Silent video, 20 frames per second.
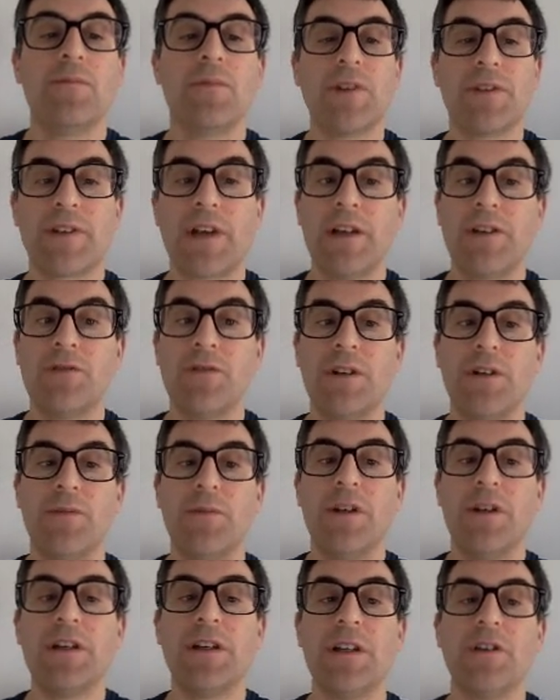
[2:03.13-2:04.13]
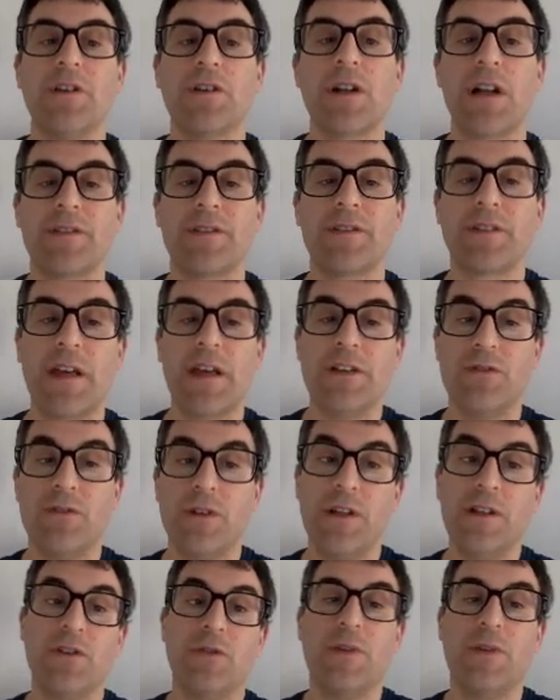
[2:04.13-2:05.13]
schedule a new meeting, you click schedule
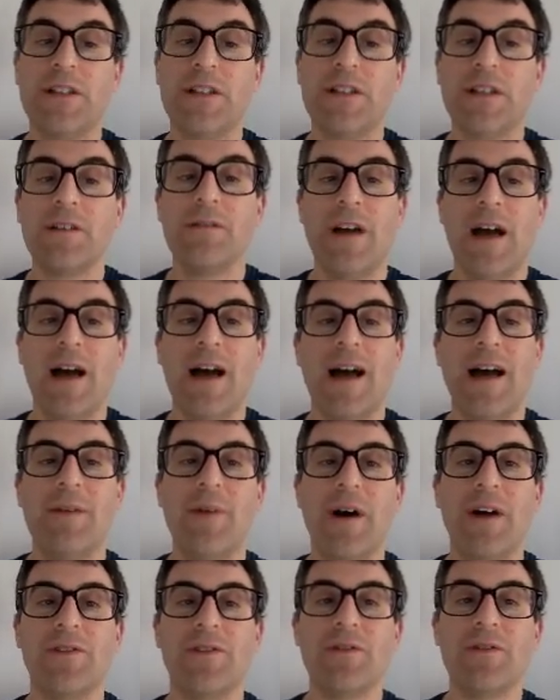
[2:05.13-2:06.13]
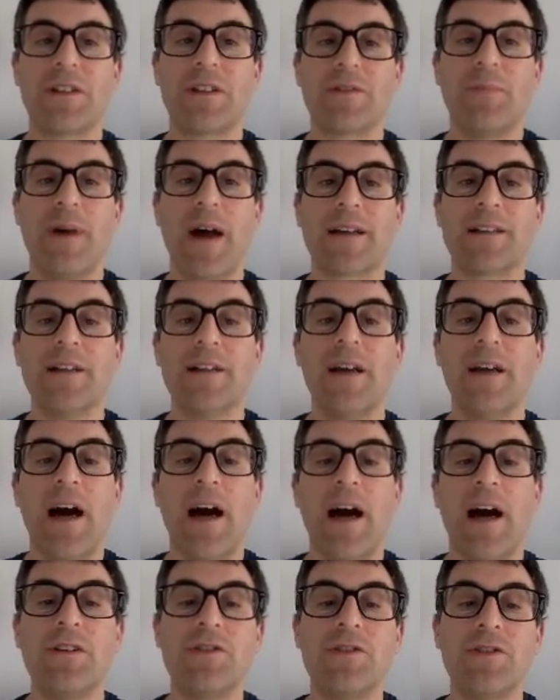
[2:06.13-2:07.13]
a new meeting, as you would expect,
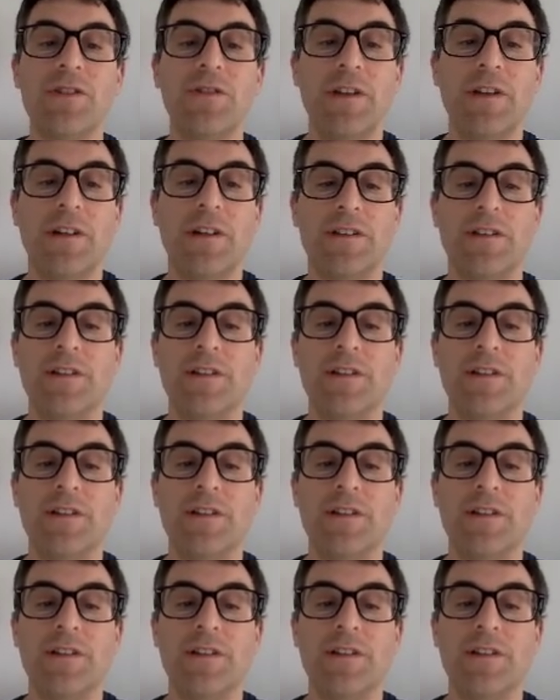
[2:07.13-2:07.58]
and you just fill in the